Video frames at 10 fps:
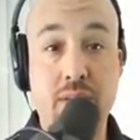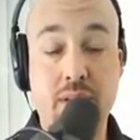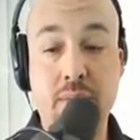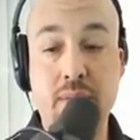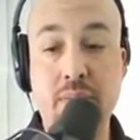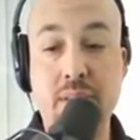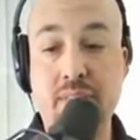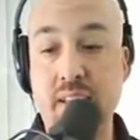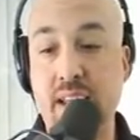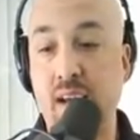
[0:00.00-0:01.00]
Am I
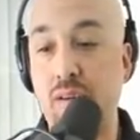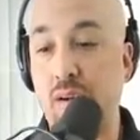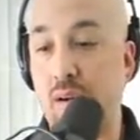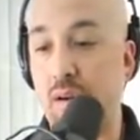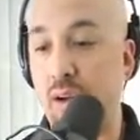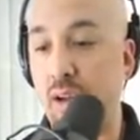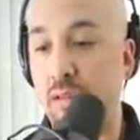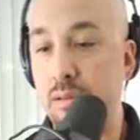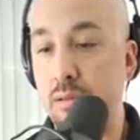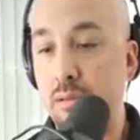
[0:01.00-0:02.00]
missing out
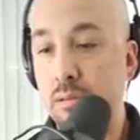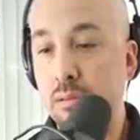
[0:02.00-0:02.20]
on